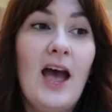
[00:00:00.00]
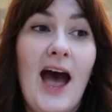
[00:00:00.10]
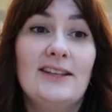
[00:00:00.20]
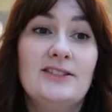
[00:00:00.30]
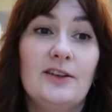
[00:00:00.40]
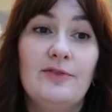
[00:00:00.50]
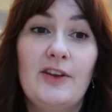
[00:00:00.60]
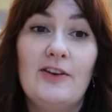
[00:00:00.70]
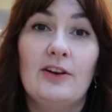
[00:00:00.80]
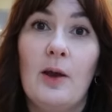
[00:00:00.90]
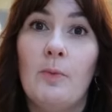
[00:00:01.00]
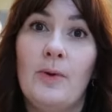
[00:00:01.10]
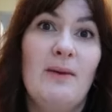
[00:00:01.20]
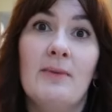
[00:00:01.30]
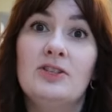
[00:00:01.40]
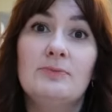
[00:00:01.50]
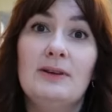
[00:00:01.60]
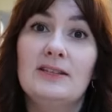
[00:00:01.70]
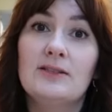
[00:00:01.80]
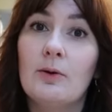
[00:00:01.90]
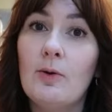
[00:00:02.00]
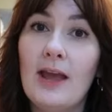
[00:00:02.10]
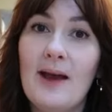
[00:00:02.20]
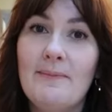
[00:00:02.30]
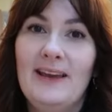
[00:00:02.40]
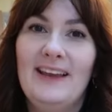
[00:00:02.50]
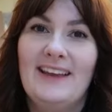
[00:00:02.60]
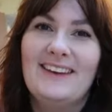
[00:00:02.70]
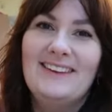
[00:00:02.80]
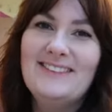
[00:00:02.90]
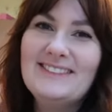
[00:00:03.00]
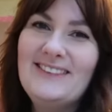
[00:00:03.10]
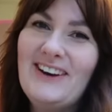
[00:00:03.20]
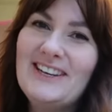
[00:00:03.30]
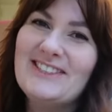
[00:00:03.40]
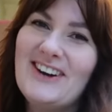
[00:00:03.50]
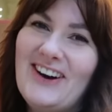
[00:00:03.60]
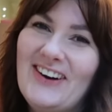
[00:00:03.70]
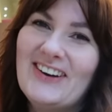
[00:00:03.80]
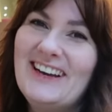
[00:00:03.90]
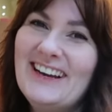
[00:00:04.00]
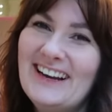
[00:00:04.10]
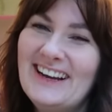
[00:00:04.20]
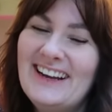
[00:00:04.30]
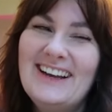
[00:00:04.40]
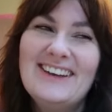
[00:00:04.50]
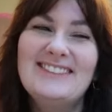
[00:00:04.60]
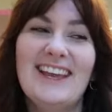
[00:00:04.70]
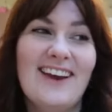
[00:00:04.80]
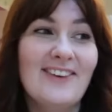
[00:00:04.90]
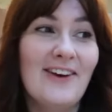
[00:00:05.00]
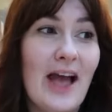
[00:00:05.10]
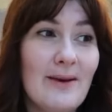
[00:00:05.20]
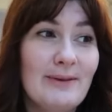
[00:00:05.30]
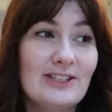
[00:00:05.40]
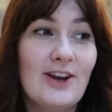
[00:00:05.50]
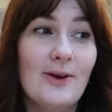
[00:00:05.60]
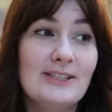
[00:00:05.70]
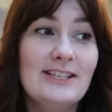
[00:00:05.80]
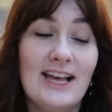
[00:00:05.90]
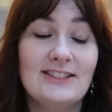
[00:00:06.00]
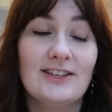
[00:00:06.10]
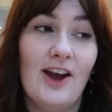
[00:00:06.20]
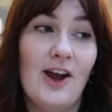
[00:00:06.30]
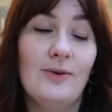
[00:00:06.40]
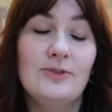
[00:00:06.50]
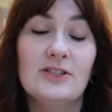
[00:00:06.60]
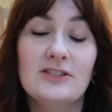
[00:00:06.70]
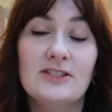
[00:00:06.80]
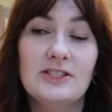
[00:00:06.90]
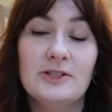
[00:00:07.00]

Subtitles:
and Sophia and I won't eat much meat, so I'm quite happy. Can you see my dog? So yeah, I'm quite happy to go to Tesco, just